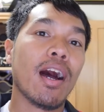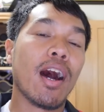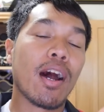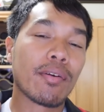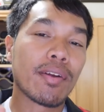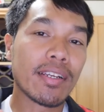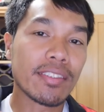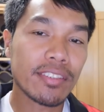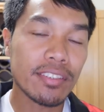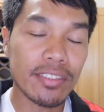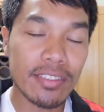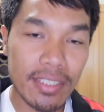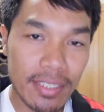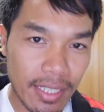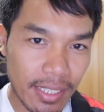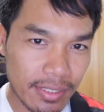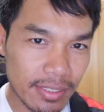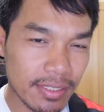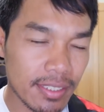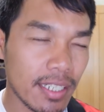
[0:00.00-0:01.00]
All right, so the
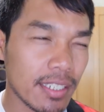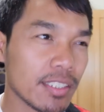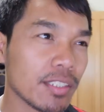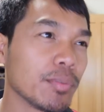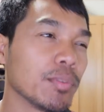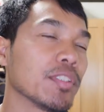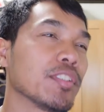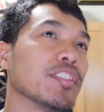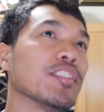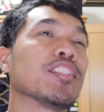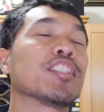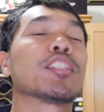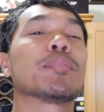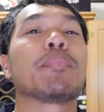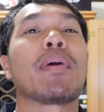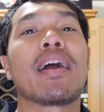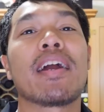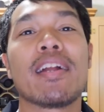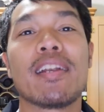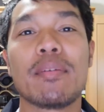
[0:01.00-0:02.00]
next test was
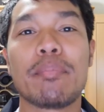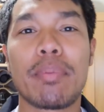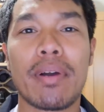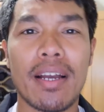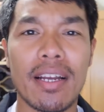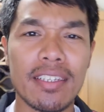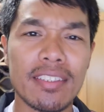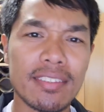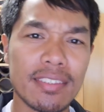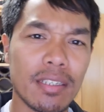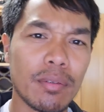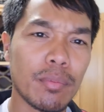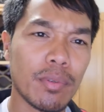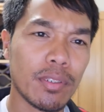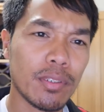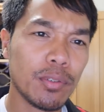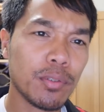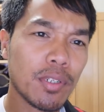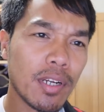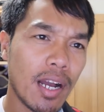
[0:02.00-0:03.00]
inspired by
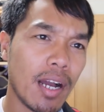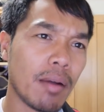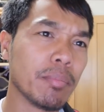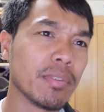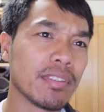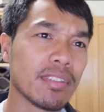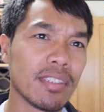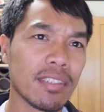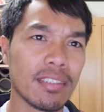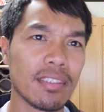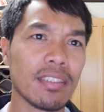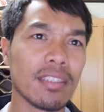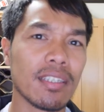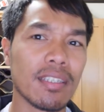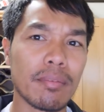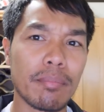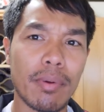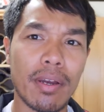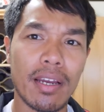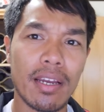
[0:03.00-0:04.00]
someone who commented
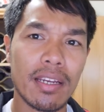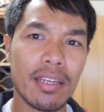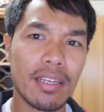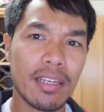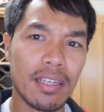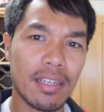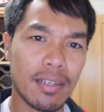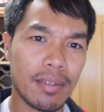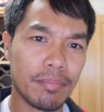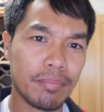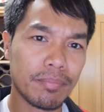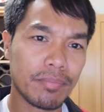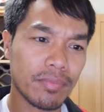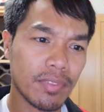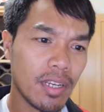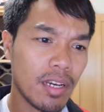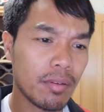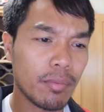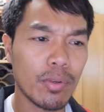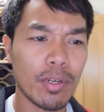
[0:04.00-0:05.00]
in my on
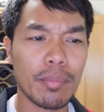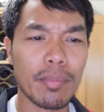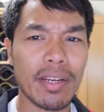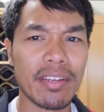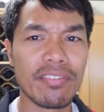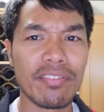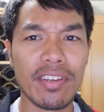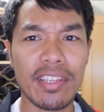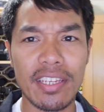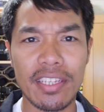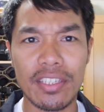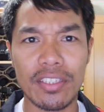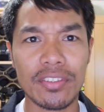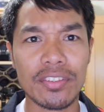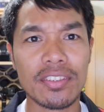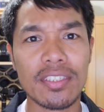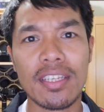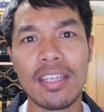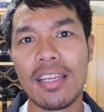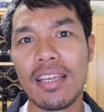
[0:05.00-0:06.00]
one of my
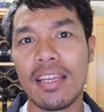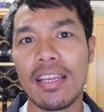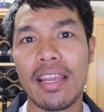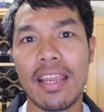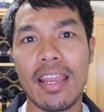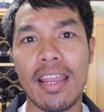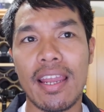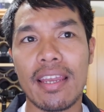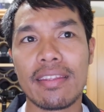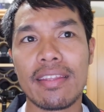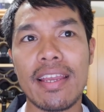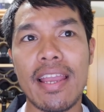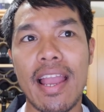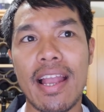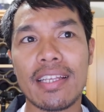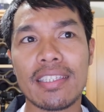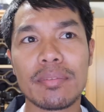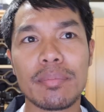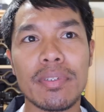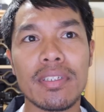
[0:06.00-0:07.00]
videos, and they
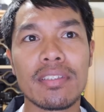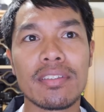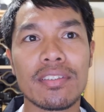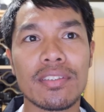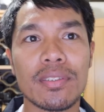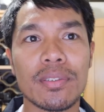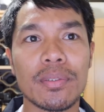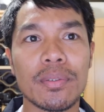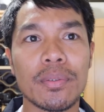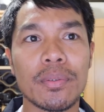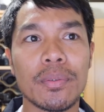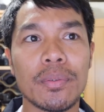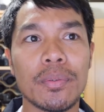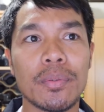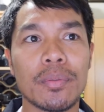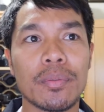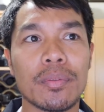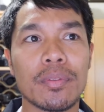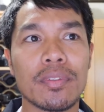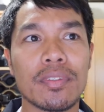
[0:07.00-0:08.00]
asked me
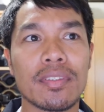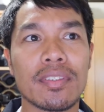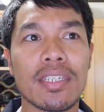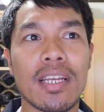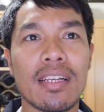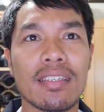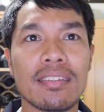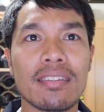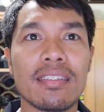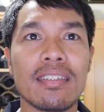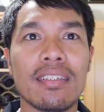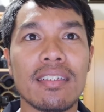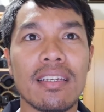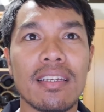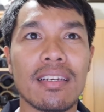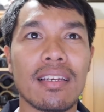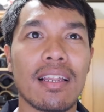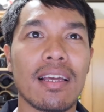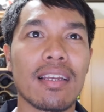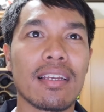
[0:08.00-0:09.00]
to test it
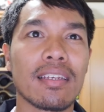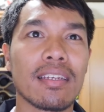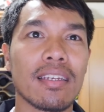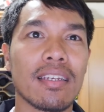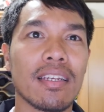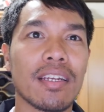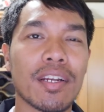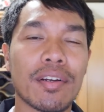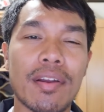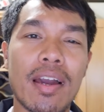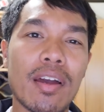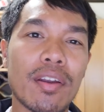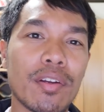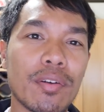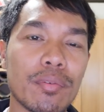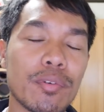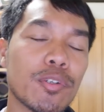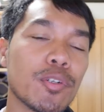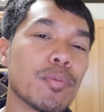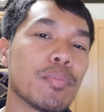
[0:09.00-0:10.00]
in like a
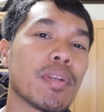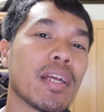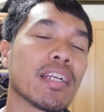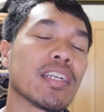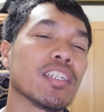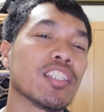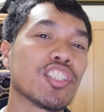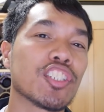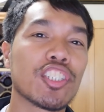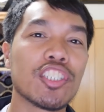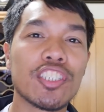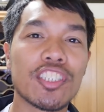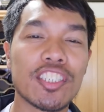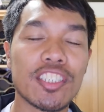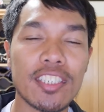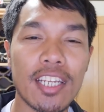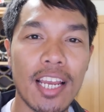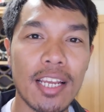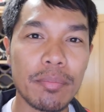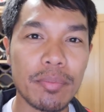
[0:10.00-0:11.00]
crowded room, like a
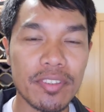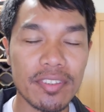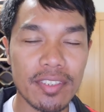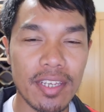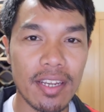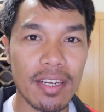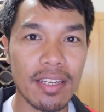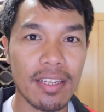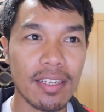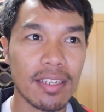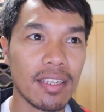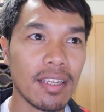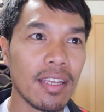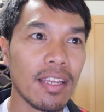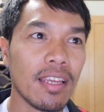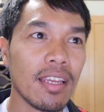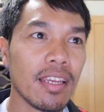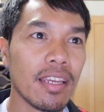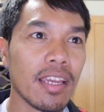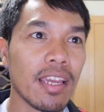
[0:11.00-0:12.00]
church type setting.
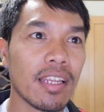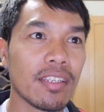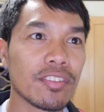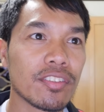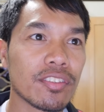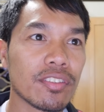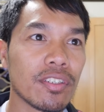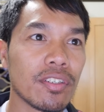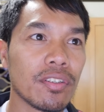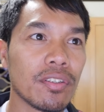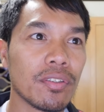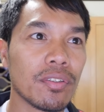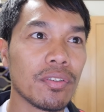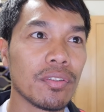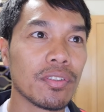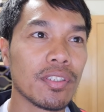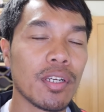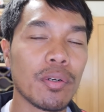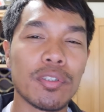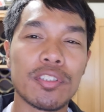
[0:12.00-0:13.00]
And
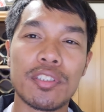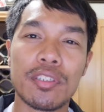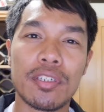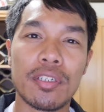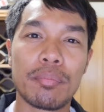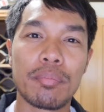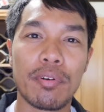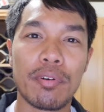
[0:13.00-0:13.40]
so there was a